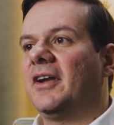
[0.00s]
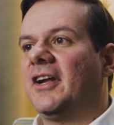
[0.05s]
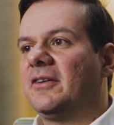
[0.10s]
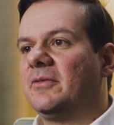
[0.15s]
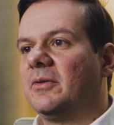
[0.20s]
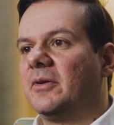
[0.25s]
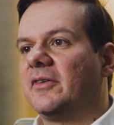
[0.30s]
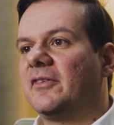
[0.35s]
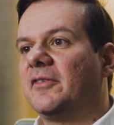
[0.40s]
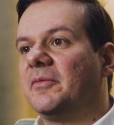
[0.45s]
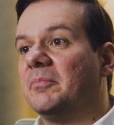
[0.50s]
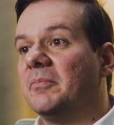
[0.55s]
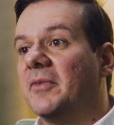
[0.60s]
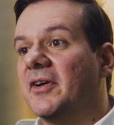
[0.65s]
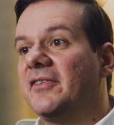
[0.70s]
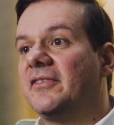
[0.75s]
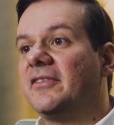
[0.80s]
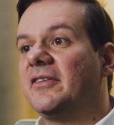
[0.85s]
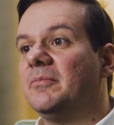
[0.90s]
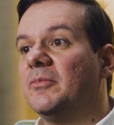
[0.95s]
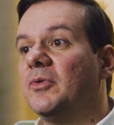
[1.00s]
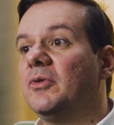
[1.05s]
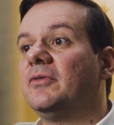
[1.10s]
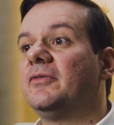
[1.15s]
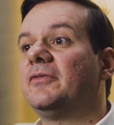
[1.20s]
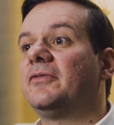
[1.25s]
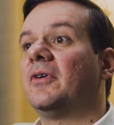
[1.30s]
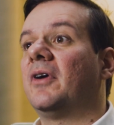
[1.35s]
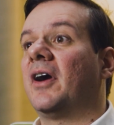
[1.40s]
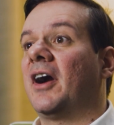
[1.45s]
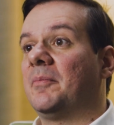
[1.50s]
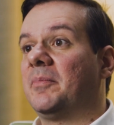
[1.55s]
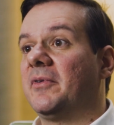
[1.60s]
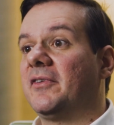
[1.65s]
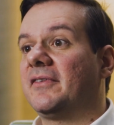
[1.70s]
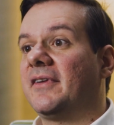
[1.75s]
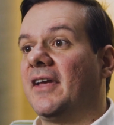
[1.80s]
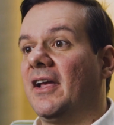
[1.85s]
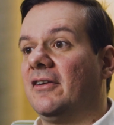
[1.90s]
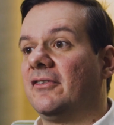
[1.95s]
networks must move for
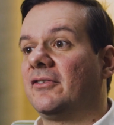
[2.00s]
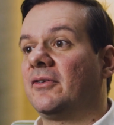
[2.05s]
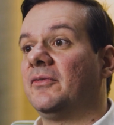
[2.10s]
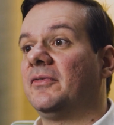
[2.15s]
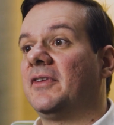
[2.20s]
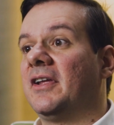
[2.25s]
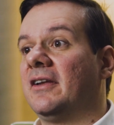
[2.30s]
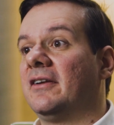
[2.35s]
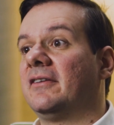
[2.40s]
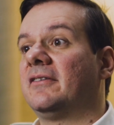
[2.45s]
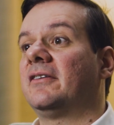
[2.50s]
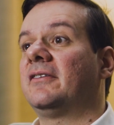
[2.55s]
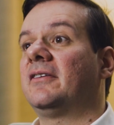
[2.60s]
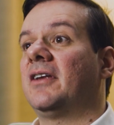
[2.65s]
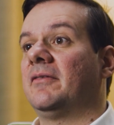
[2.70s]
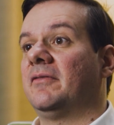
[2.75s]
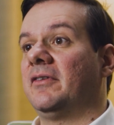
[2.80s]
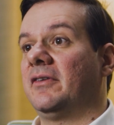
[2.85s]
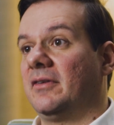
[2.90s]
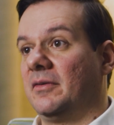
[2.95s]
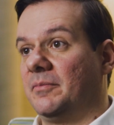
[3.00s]
Hyperscale's containers as a service